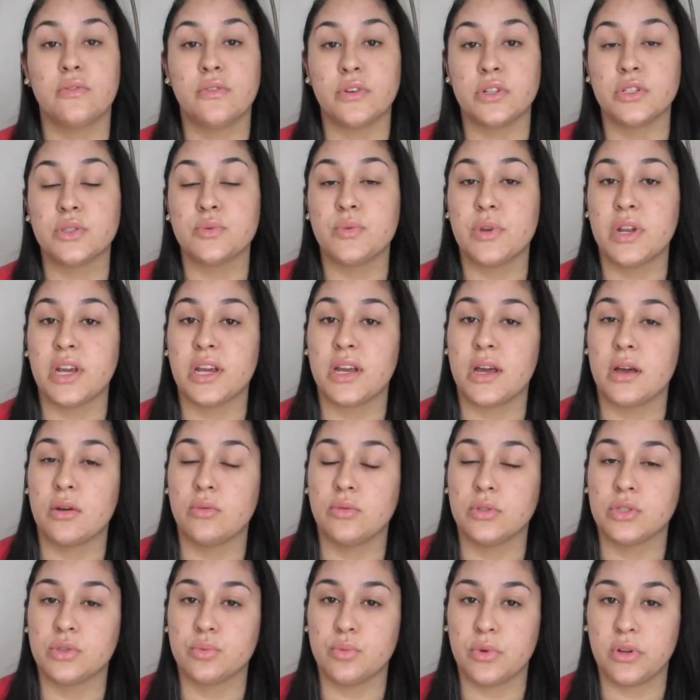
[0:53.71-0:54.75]
first one I got
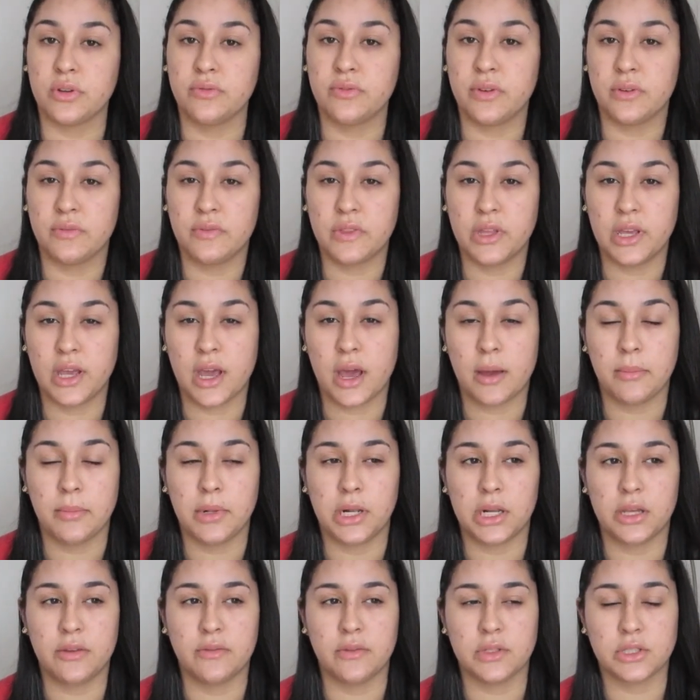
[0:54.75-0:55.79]
was 150. I
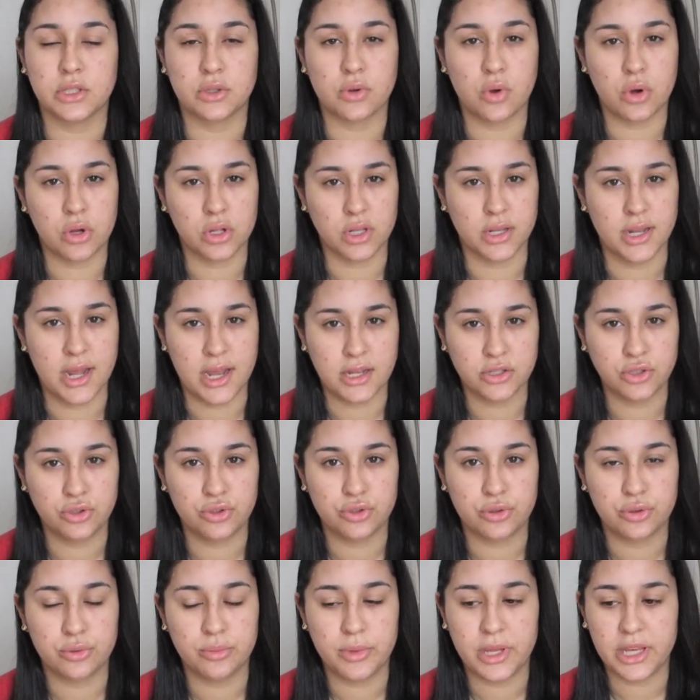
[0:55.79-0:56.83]
believe it's called
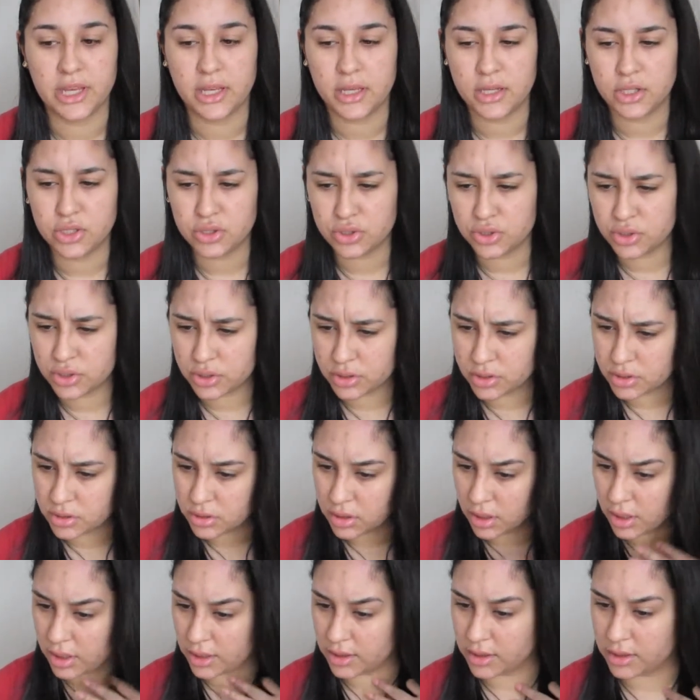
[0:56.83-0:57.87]
Natural Beige.
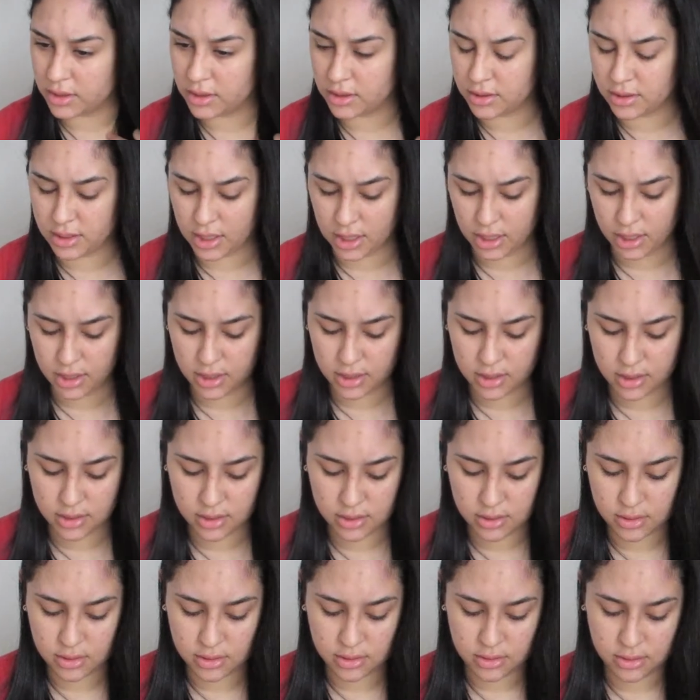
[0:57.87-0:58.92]
I think
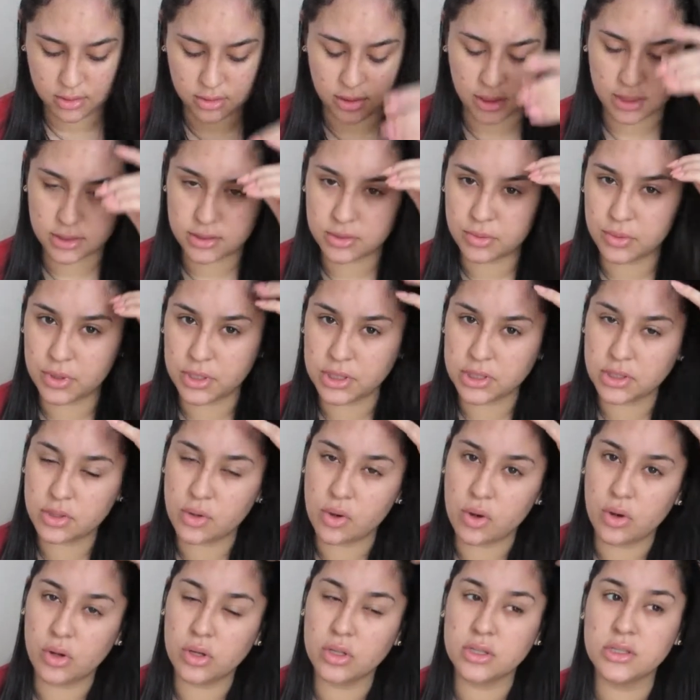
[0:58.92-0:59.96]
that's what it's
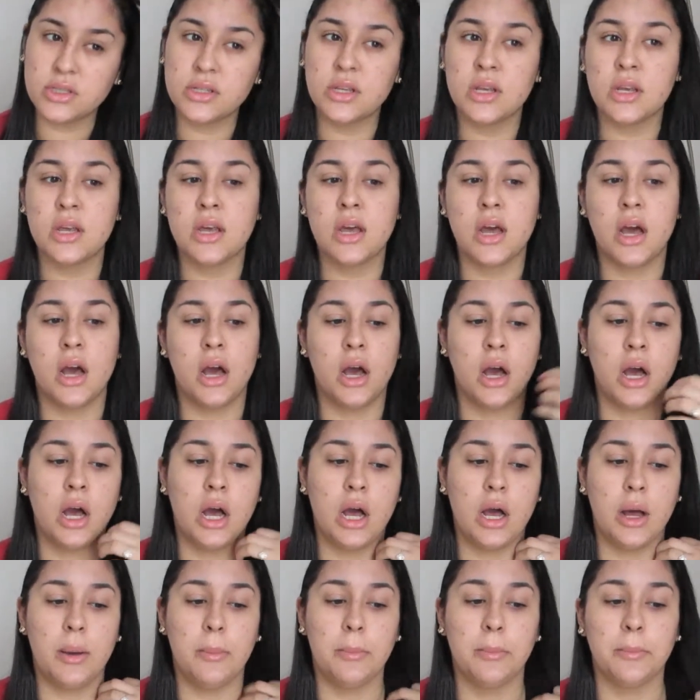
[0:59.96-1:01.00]
called.
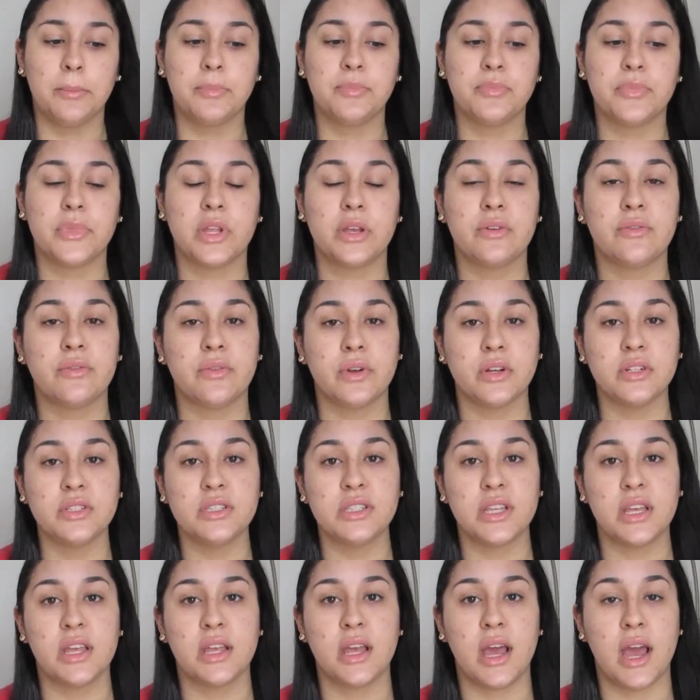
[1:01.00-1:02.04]
First
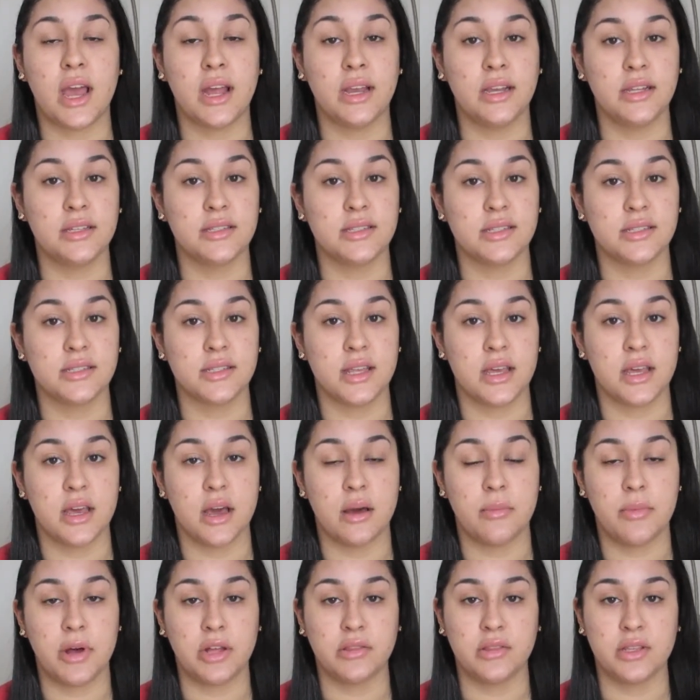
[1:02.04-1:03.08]
thing I need to say
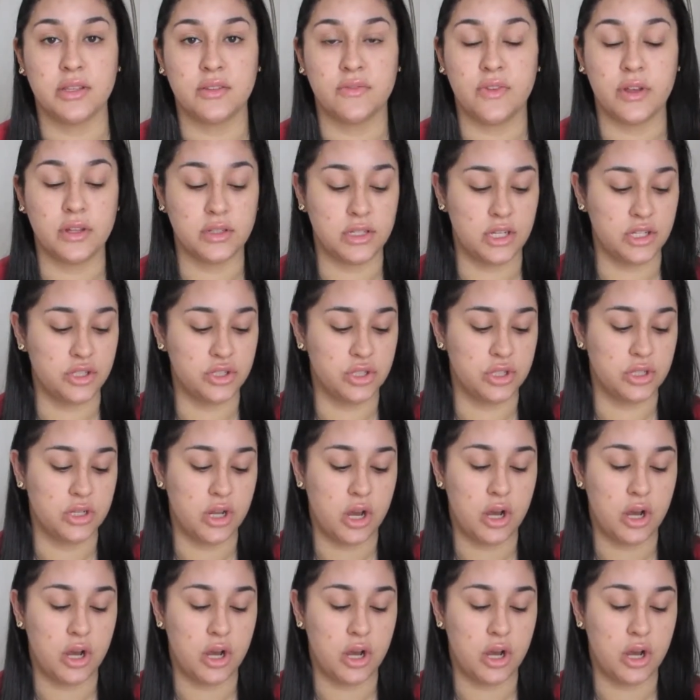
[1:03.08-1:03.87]
about this foundation,